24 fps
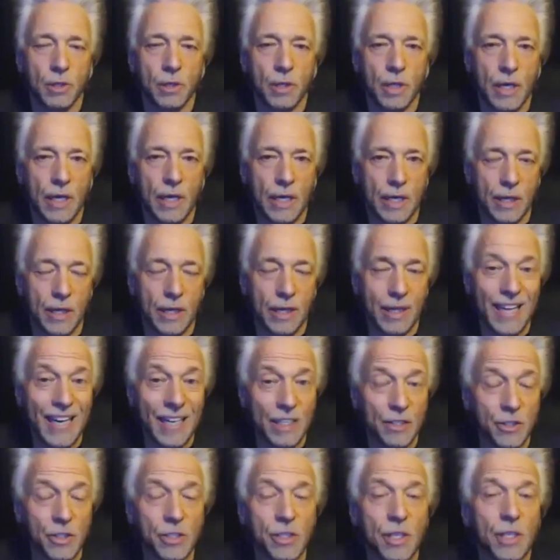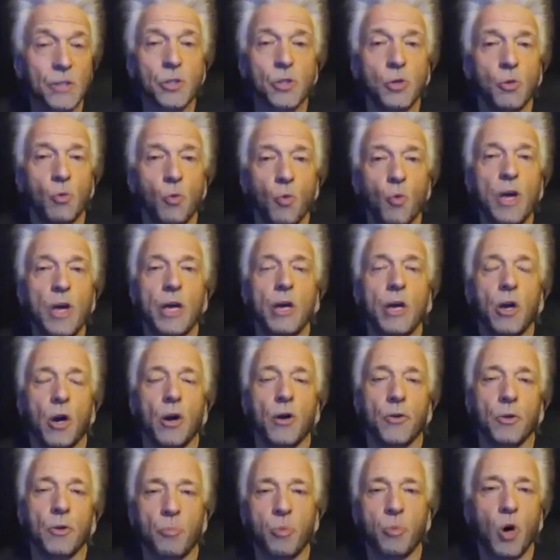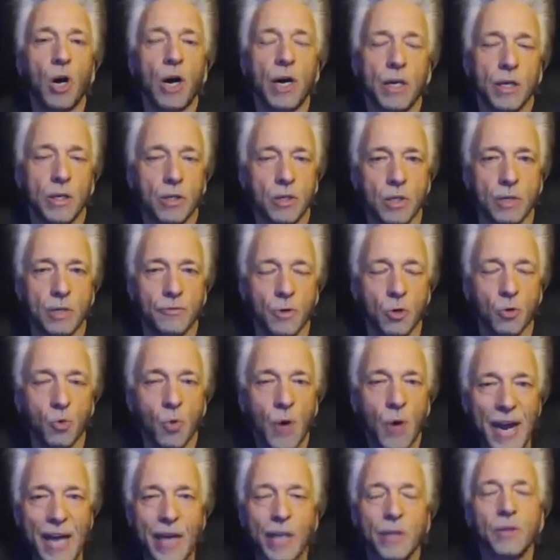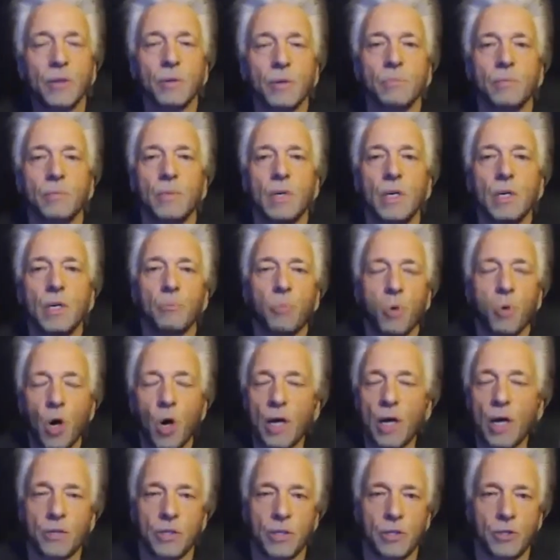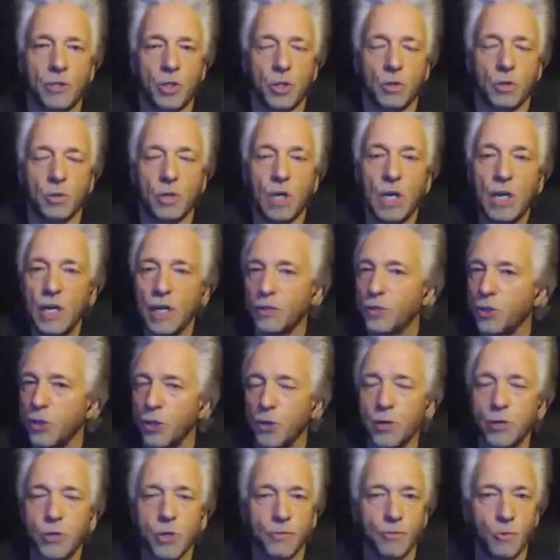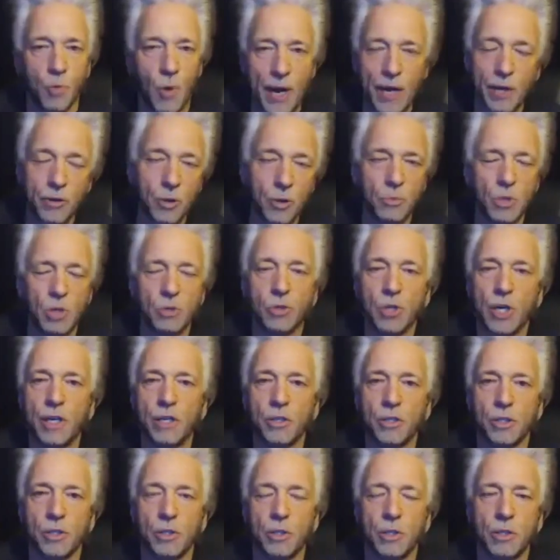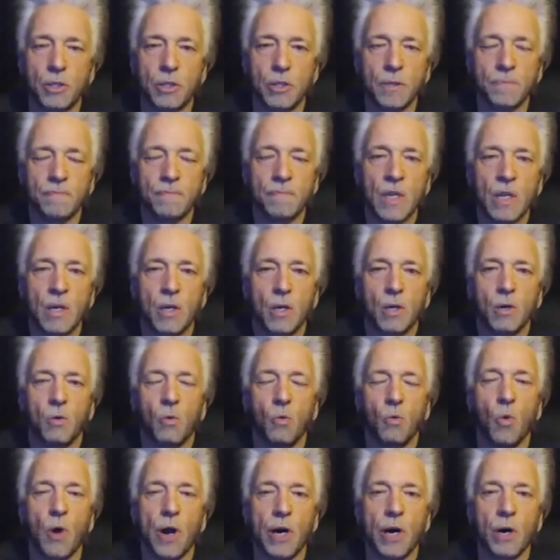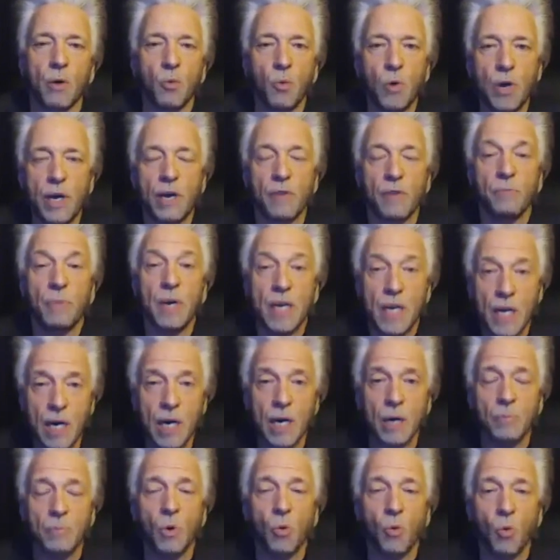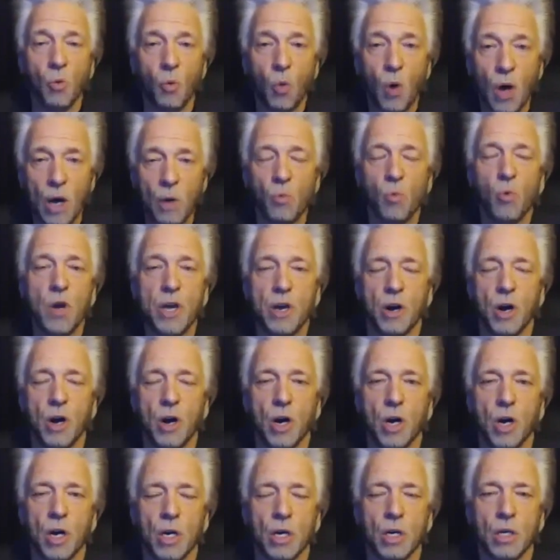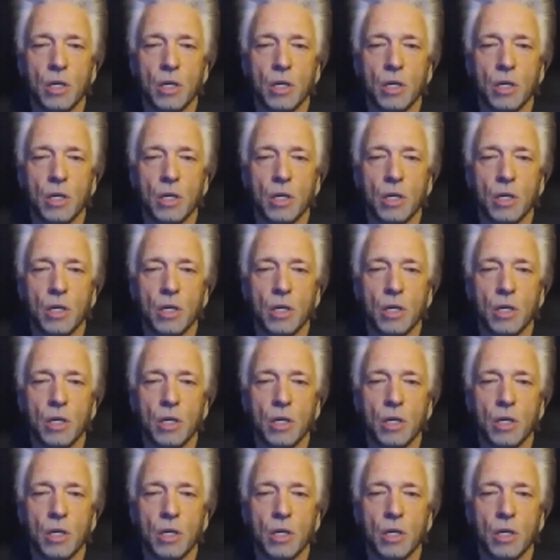And that says that we are the product of a random process, or a series of random mutations where we have become what we are